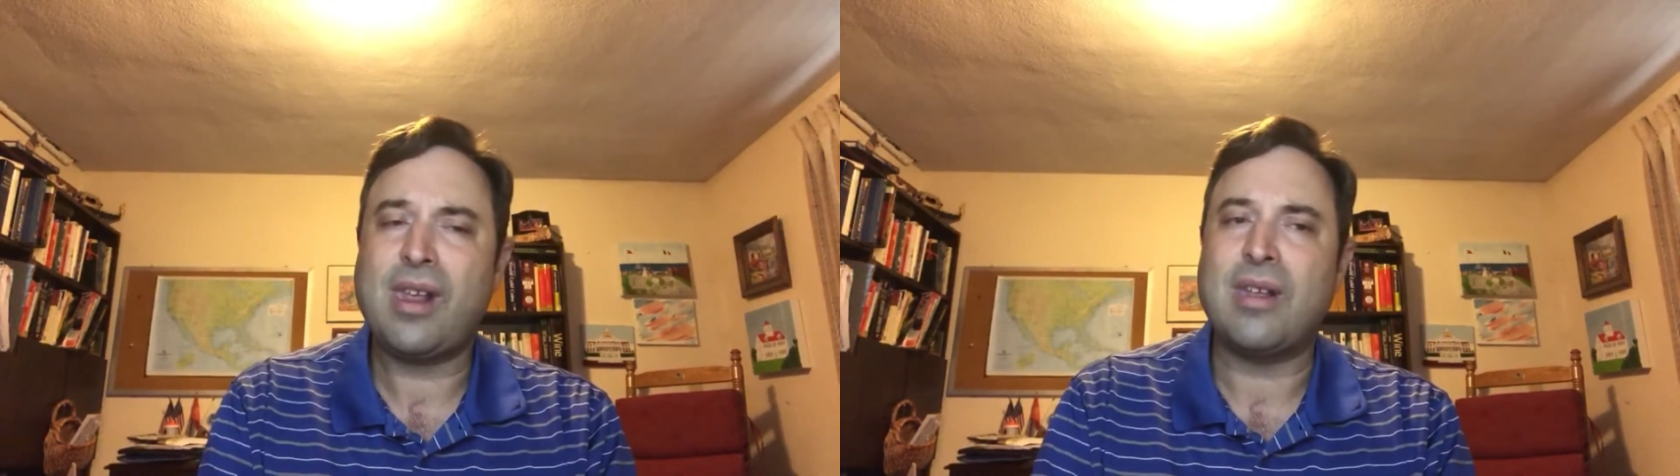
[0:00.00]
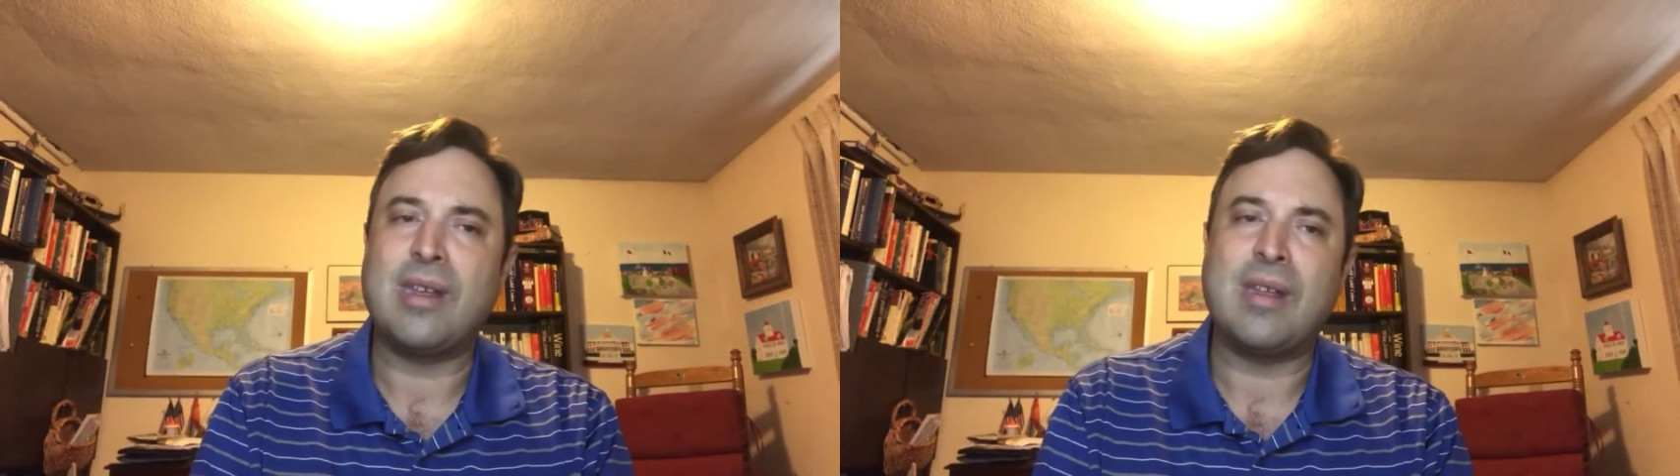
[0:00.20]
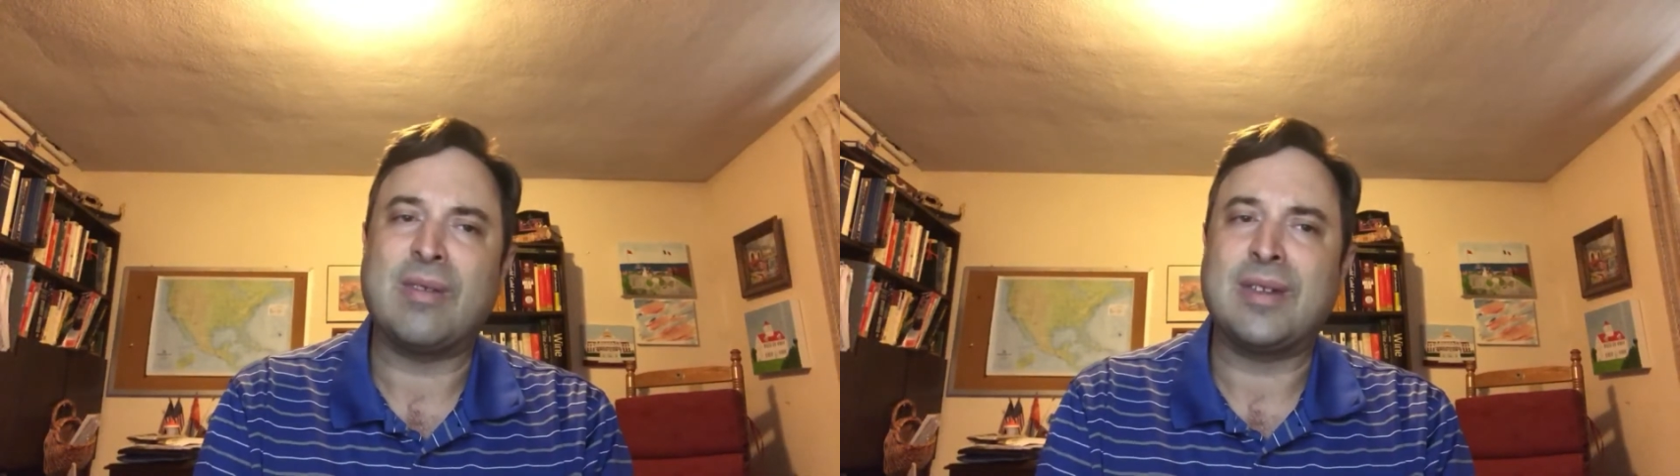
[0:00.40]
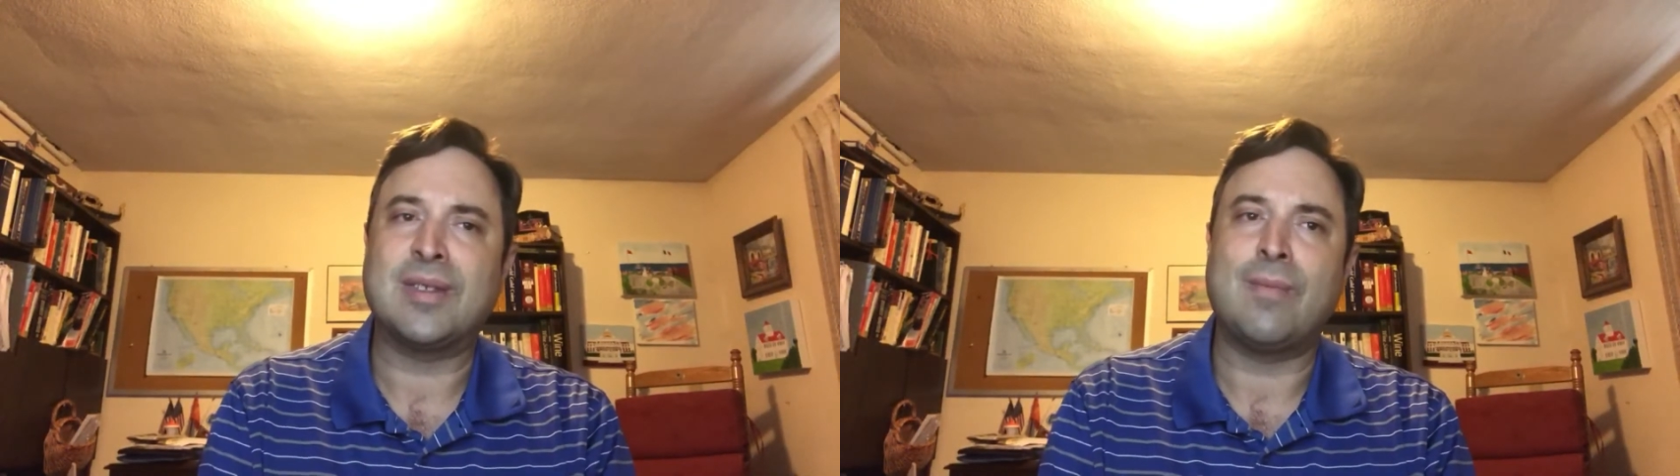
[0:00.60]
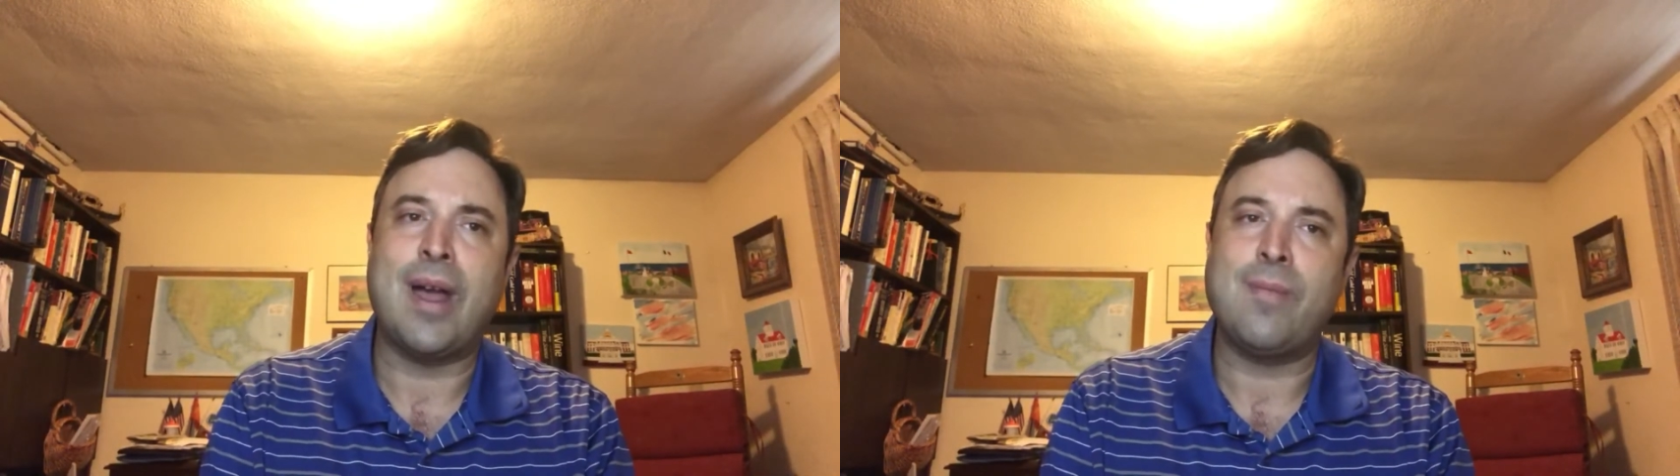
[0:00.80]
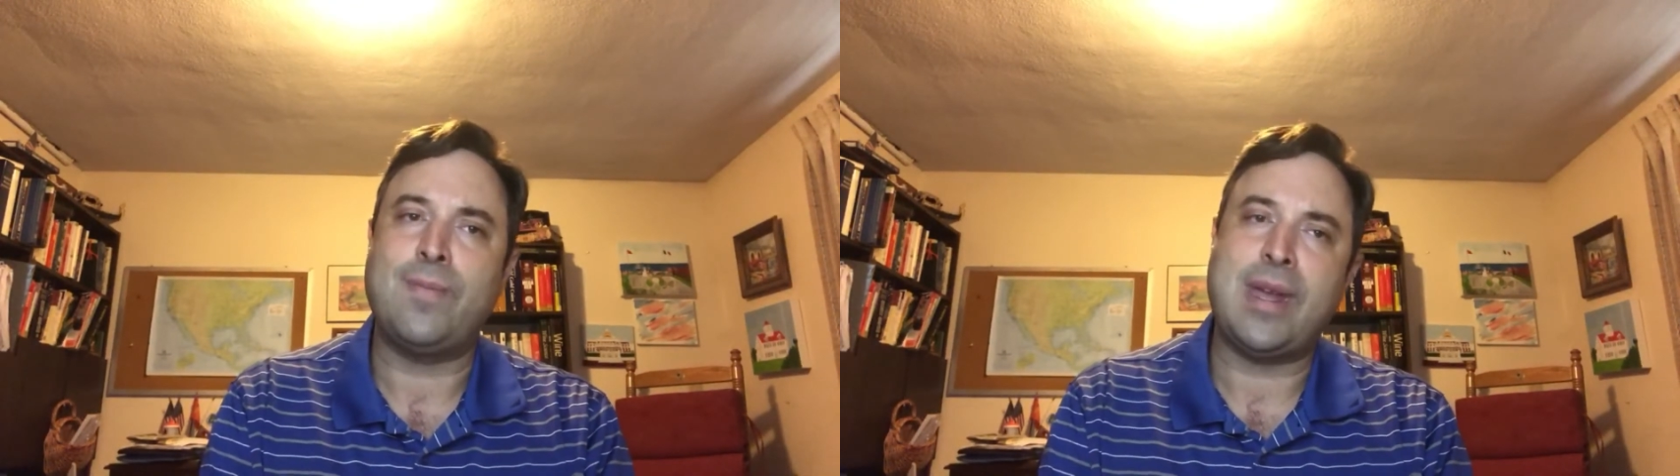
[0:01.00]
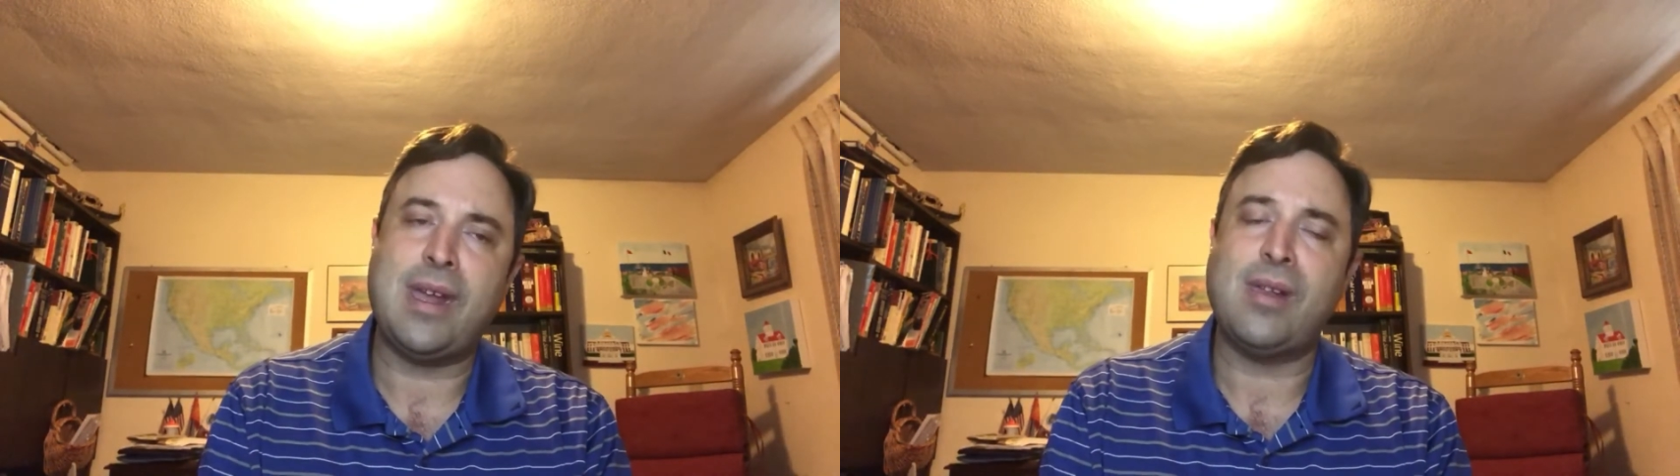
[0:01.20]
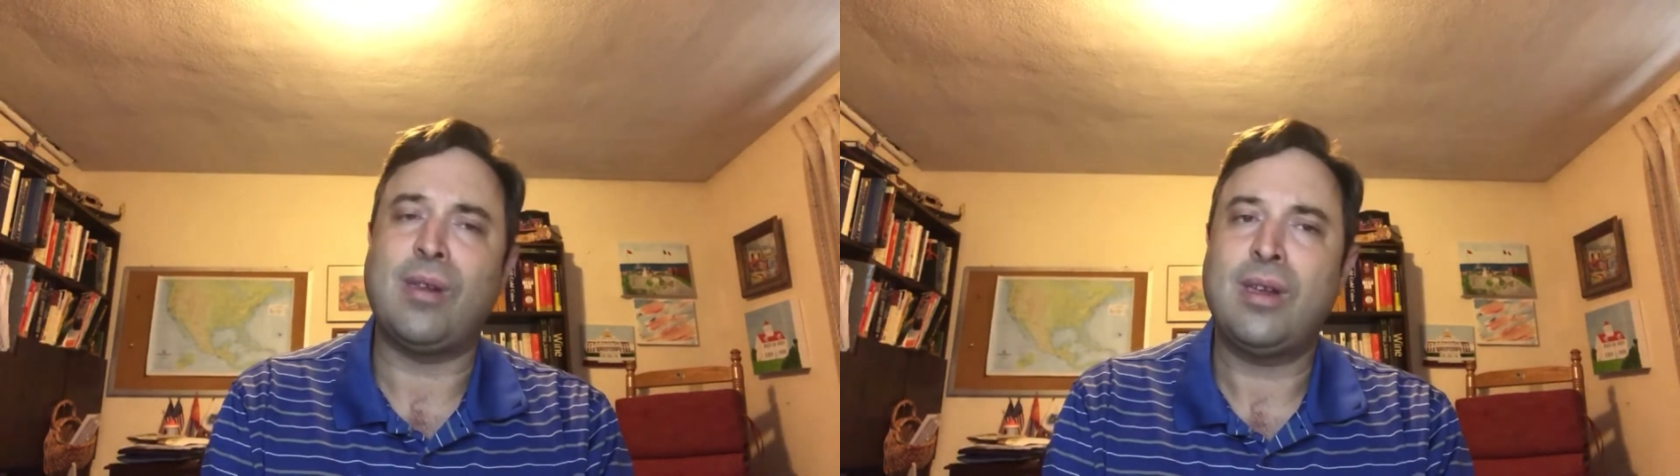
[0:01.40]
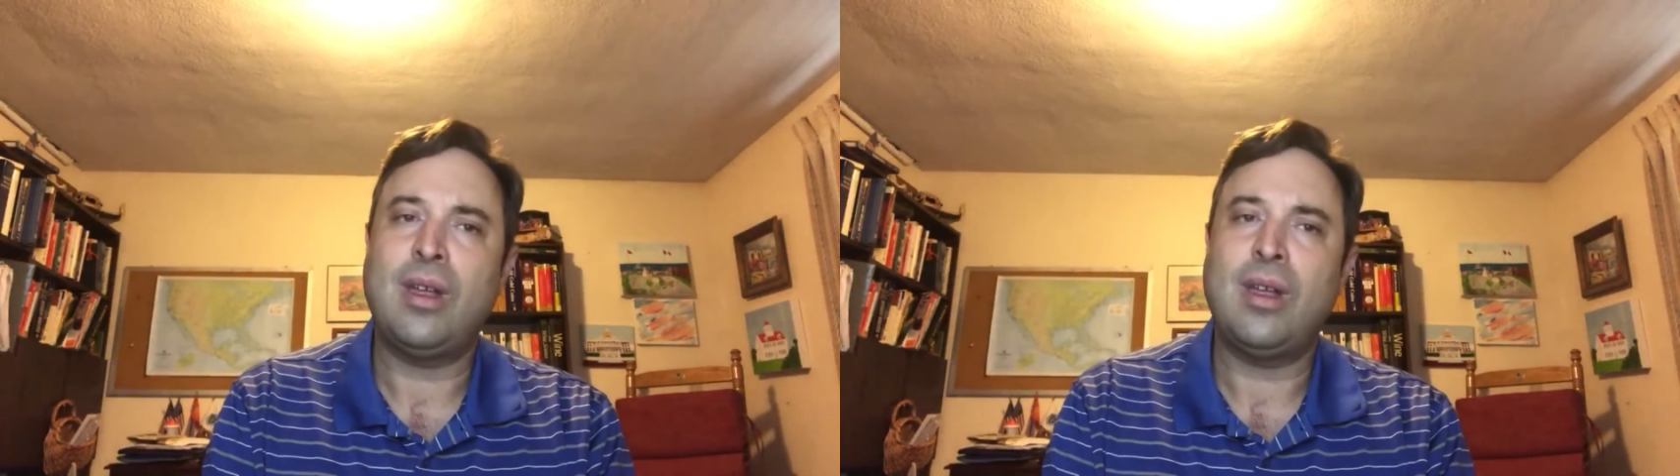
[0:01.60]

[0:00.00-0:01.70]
it just might be